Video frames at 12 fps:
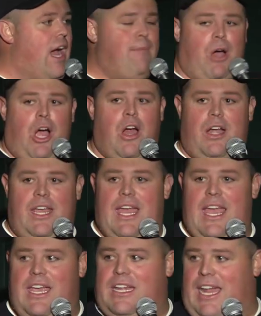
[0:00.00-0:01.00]
I'm already
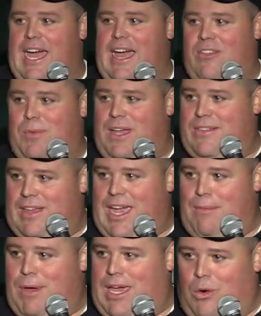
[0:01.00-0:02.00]
A class because
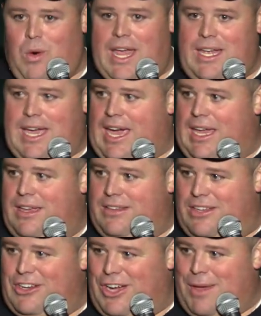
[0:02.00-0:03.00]
I'm a white guy.
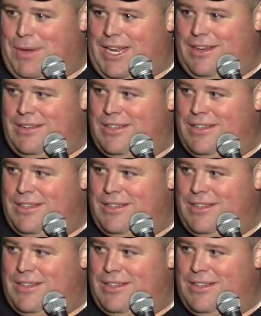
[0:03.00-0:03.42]
Do you know what I mean?